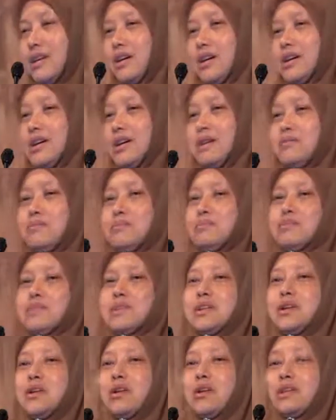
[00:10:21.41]

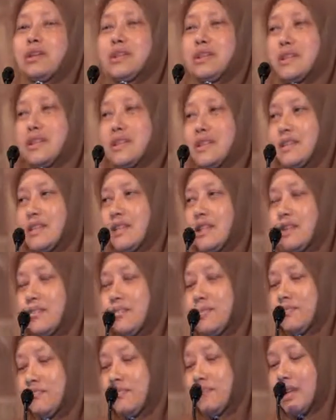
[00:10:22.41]
on this
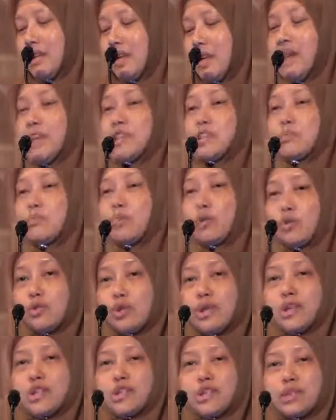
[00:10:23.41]

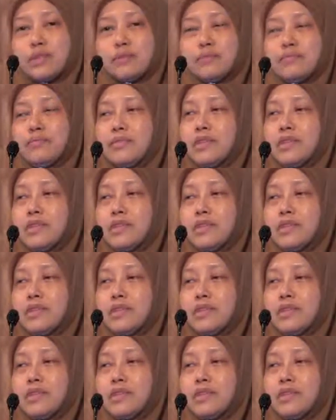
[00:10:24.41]
exploration